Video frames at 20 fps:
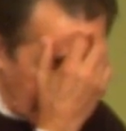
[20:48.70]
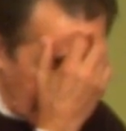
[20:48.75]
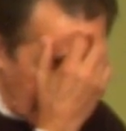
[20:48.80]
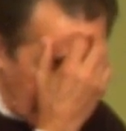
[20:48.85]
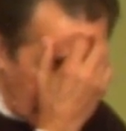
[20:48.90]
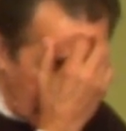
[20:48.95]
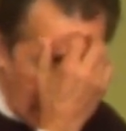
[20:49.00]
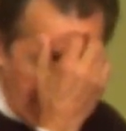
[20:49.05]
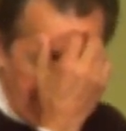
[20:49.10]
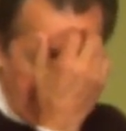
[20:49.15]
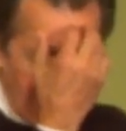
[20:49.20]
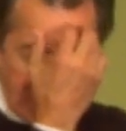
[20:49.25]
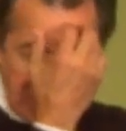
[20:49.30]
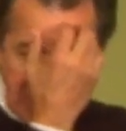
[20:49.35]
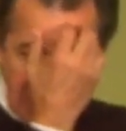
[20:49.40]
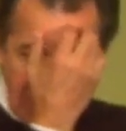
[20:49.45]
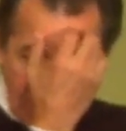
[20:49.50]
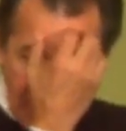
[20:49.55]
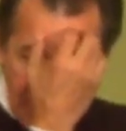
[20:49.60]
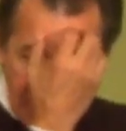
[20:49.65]
doing something
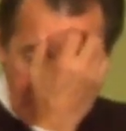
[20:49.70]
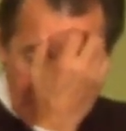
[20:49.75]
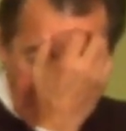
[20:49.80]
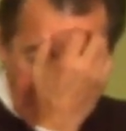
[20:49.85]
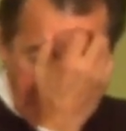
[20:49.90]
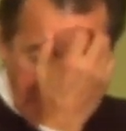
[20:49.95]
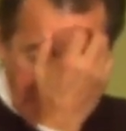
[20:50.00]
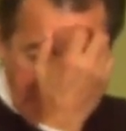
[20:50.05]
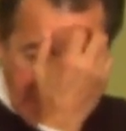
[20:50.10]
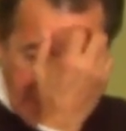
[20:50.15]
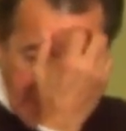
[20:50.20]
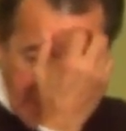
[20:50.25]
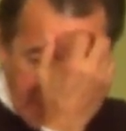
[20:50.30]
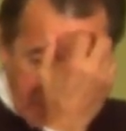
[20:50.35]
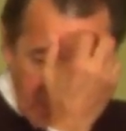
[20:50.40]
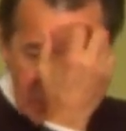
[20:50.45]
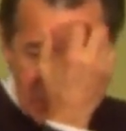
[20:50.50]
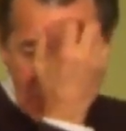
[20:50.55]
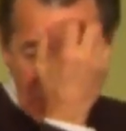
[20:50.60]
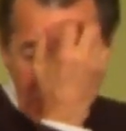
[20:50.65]
crazy.
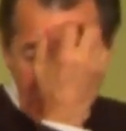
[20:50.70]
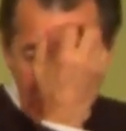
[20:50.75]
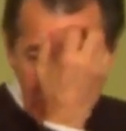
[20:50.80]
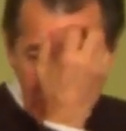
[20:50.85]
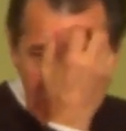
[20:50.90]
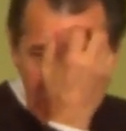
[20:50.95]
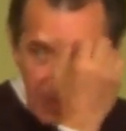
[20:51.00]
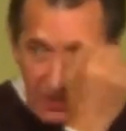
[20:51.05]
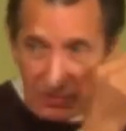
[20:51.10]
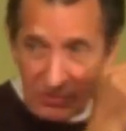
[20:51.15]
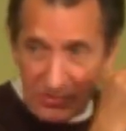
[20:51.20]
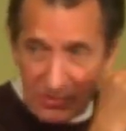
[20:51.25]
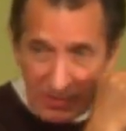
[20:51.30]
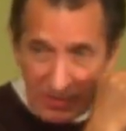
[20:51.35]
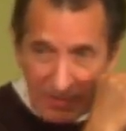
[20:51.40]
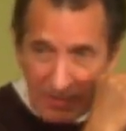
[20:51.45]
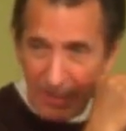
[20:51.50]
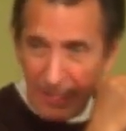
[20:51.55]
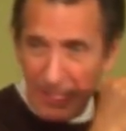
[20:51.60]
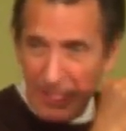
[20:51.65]
We'll see how it goes.
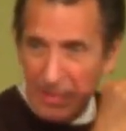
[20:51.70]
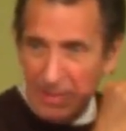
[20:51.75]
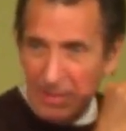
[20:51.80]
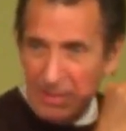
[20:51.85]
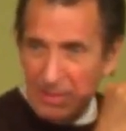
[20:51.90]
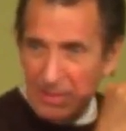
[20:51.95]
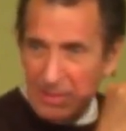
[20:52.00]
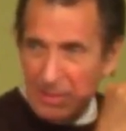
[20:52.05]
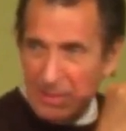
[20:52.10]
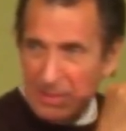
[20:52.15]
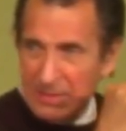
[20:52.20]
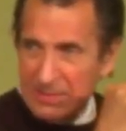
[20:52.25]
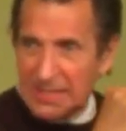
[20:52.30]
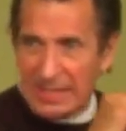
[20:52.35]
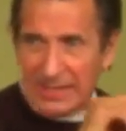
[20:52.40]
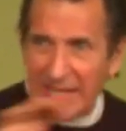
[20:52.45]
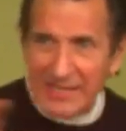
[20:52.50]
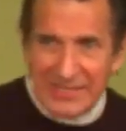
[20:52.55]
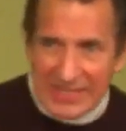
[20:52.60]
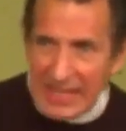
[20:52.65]
See,
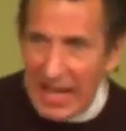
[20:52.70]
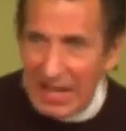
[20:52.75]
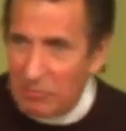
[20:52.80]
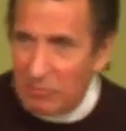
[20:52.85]
that's not